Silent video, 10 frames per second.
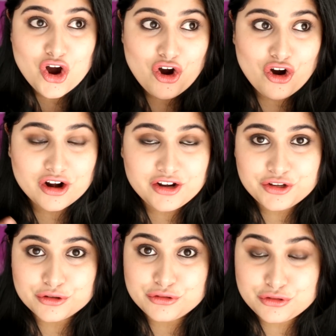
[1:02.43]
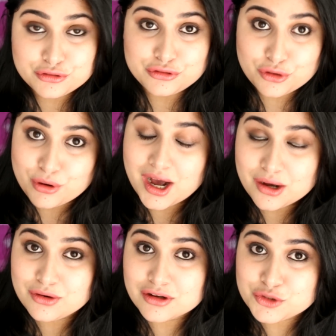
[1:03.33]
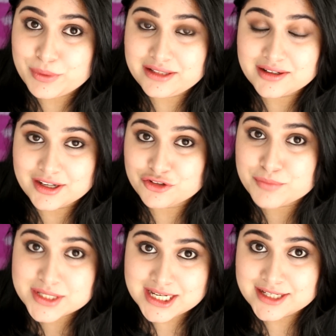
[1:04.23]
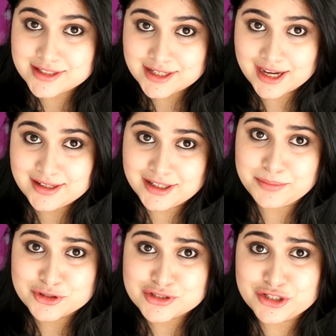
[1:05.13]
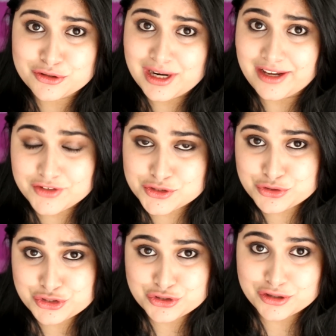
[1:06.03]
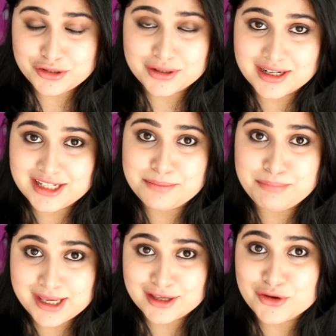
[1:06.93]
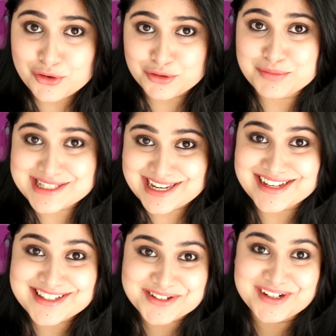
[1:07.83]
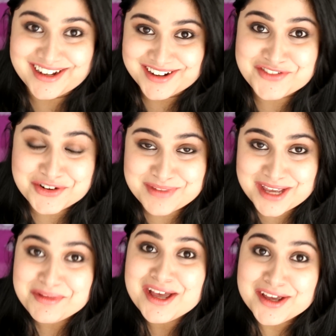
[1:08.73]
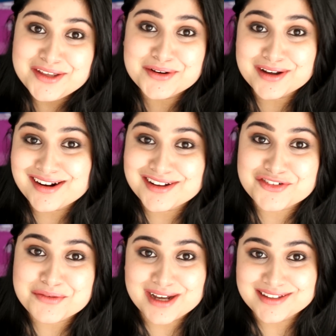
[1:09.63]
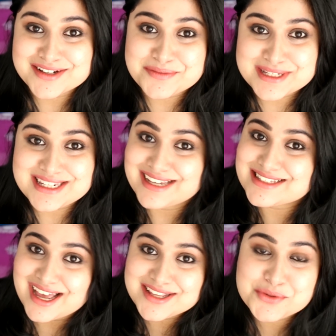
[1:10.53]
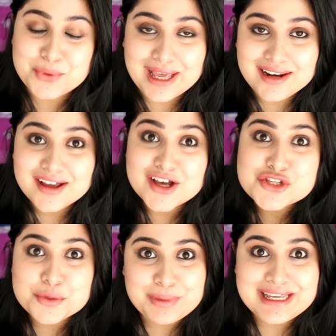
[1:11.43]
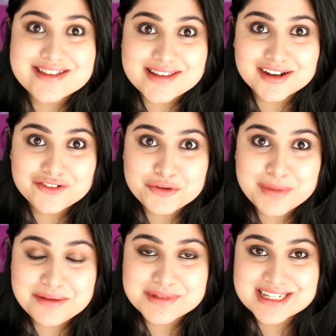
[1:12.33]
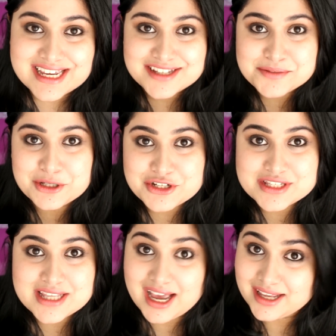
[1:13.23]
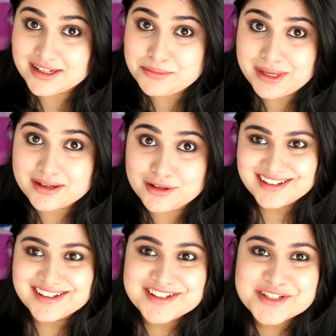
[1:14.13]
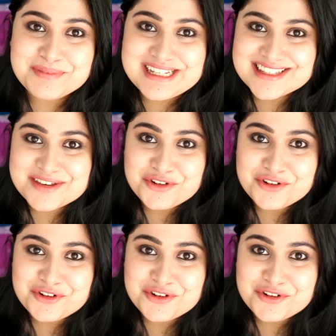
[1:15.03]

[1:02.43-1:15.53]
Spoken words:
or you do know how not to make the kind of mistakes that I did, because life is too short. You can't keep making your own mistakes to learn from them. You gotta learn from others' mistakes as well. So please learn from my mistakes, because I did make a lot. So please keep